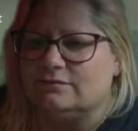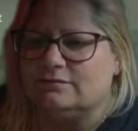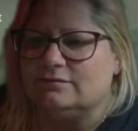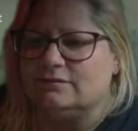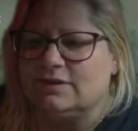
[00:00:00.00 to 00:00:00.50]

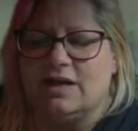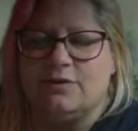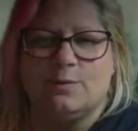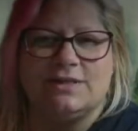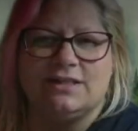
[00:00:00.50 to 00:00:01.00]
Yeah,
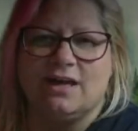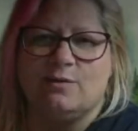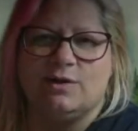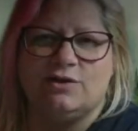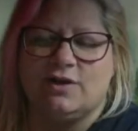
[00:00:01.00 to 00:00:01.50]
otherwise the cat would
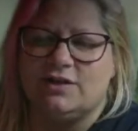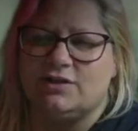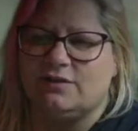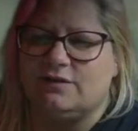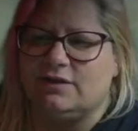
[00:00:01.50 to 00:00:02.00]
have trashed
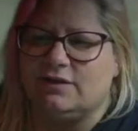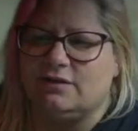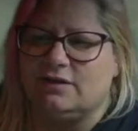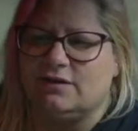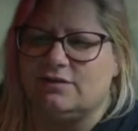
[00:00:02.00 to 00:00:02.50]
everything in her
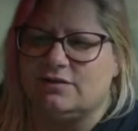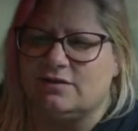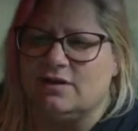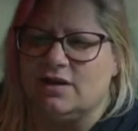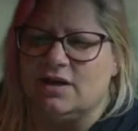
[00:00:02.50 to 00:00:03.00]
house.
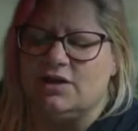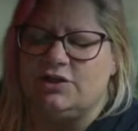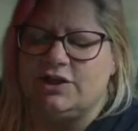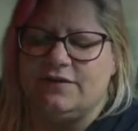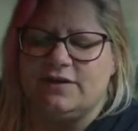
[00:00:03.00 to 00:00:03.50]
She
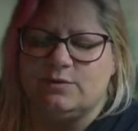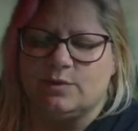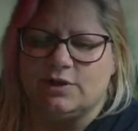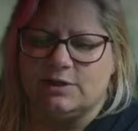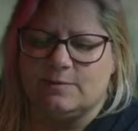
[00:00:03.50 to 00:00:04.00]
had this real
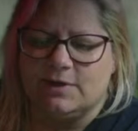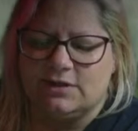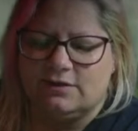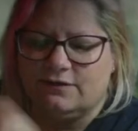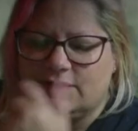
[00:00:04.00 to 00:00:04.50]
expensive,